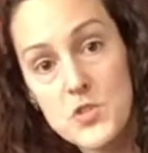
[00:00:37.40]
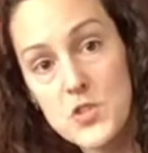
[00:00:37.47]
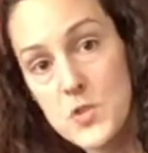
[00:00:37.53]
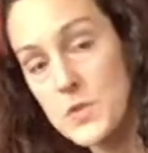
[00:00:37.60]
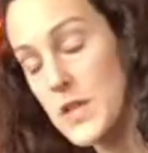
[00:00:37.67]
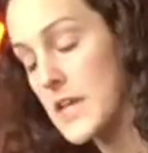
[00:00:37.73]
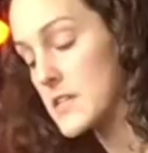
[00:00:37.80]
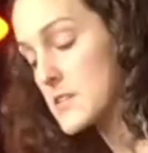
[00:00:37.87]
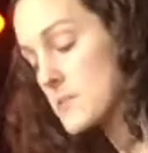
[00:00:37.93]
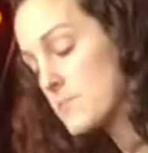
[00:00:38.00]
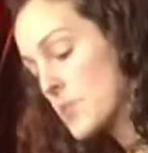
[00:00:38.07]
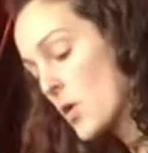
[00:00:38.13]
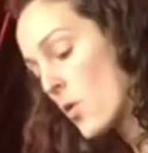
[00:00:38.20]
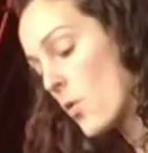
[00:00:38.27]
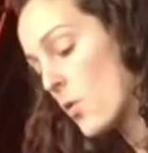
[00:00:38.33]
shoelace
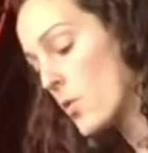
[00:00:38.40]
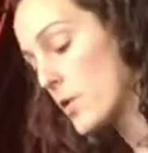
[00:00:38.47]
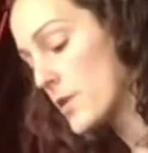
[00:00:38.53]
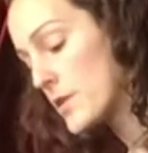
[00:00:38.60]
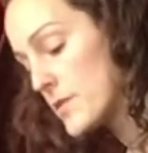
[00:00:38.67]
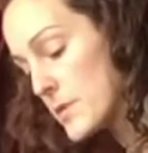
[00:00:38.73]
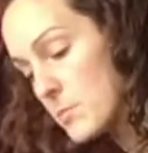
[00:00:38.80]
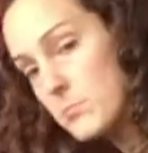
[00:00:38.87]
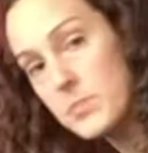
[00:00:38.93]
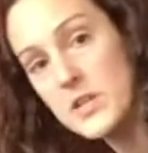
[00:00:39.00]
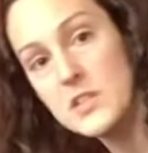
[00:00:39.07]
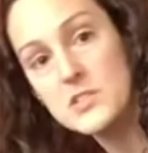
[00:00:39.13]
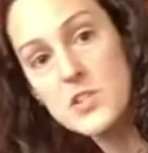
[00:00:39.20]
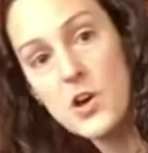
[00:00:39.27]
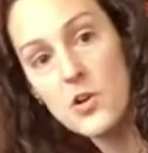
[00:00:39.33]
or the
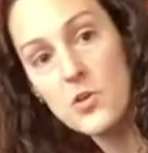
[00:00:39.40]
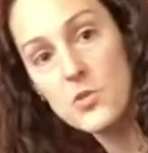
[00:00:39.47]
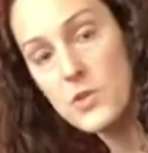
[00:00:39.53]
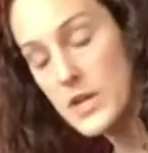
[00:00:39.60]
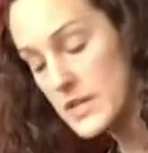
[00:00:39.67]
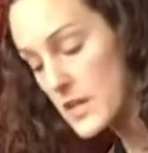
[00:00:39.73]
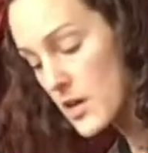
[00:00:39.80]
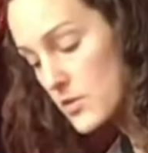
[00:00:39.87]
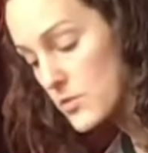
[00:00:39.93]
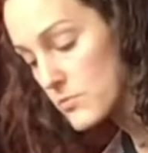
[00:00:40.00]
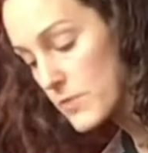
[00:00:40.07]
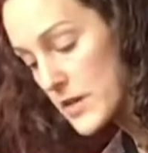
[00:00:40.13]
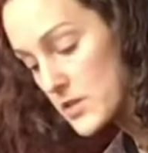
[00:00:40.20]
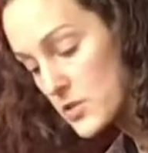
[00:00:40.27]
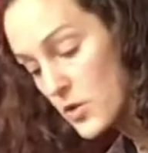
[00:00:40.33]
big toe knuckle
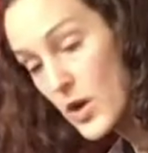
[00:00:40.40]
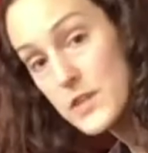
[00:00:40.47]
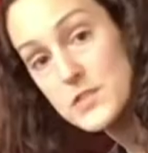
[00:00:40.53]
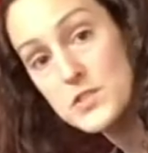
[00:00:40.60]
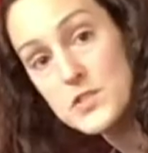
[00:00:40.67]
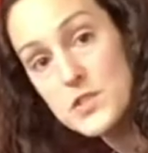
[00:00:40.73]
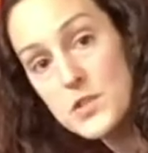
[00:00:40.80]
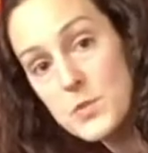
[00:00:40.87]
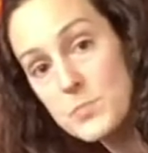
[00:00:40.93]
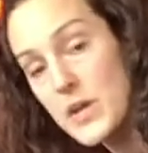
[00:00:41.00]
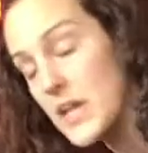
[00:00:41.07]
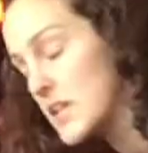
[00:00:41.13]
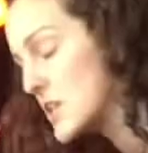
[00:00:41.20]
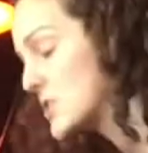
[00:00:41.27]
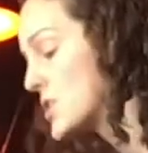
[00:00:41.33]
right across to your
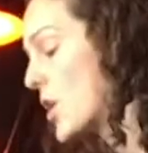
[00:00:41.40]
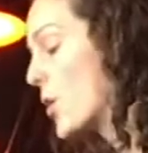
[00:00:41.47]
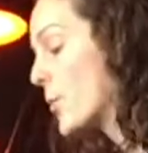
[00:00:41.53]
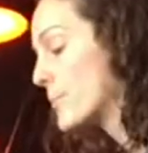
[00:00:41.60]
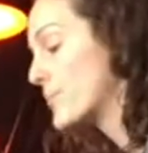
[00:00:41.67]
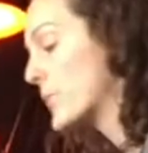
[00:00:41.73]
pinky toe.